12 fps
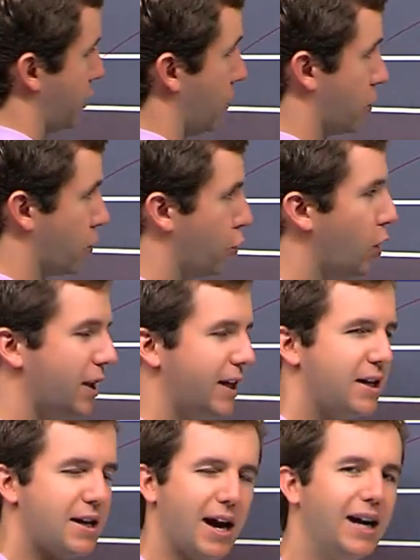So it was a
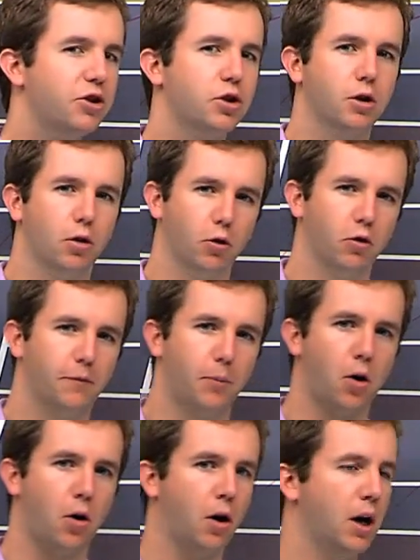really nice
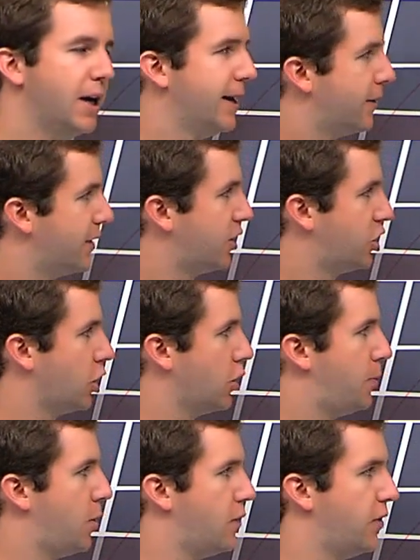curveball that
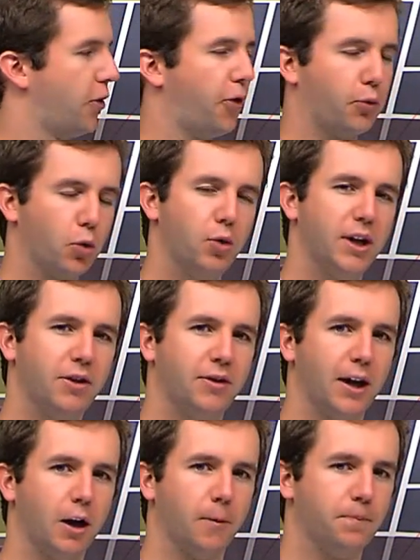Sharapova threw in
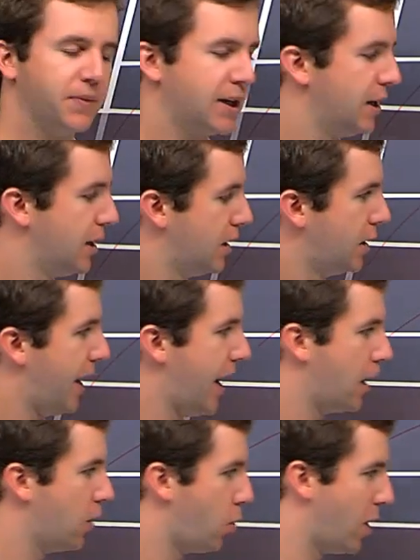there.
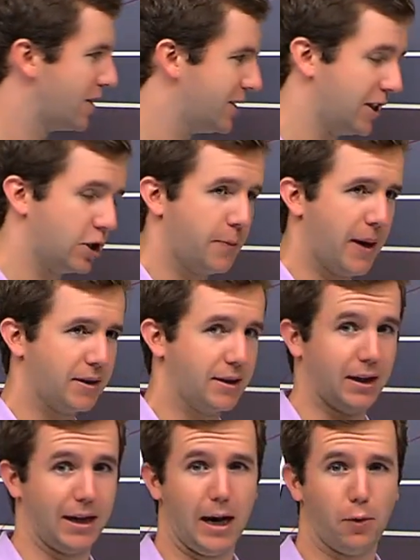Anna wasn't
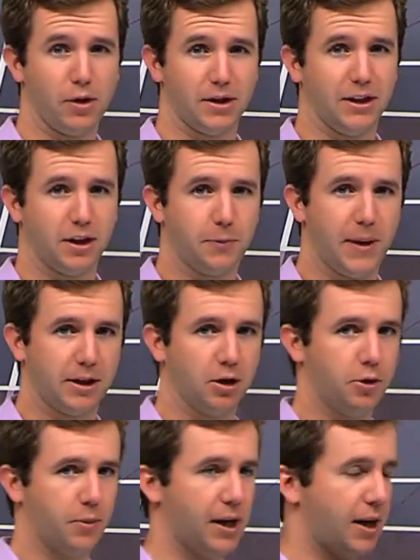expecting it. I wasn't
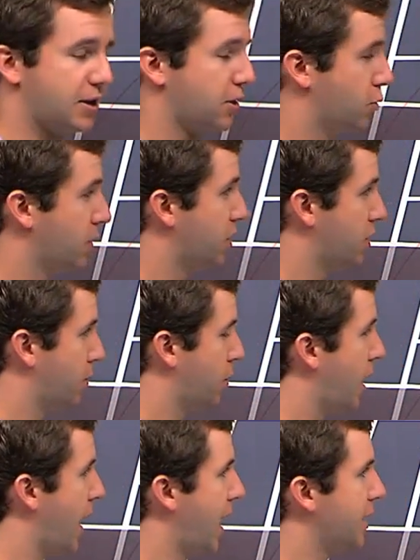expecting it, to be honest. I was really
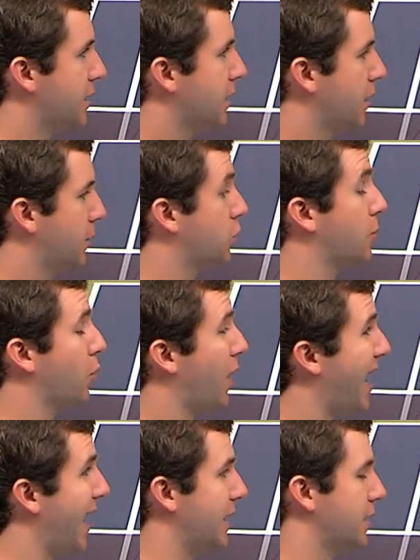
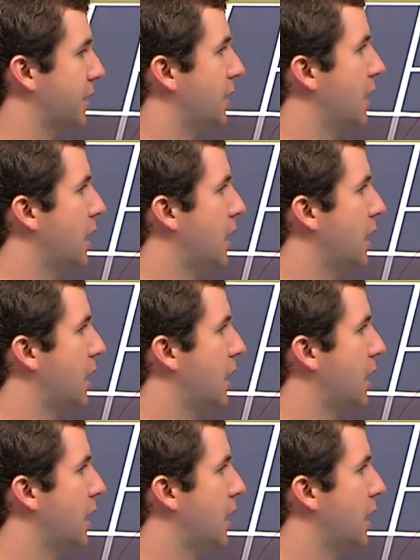surprised.